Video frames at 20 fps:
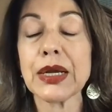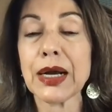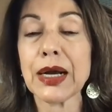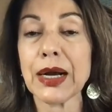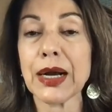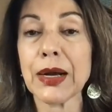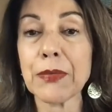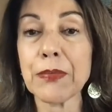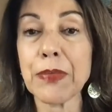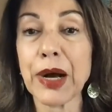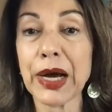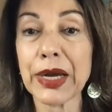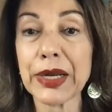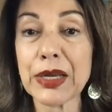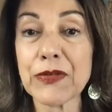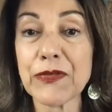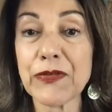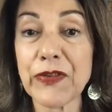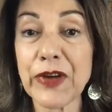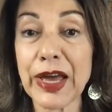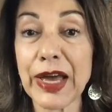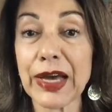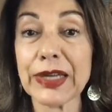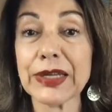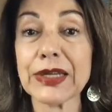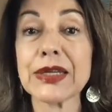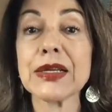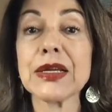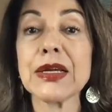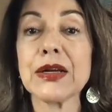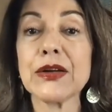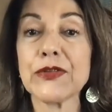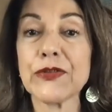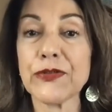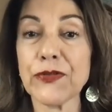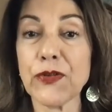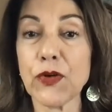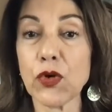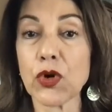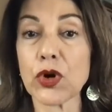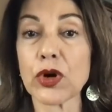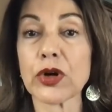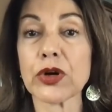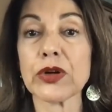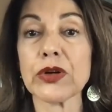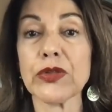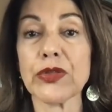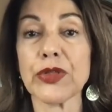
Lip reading: body fat for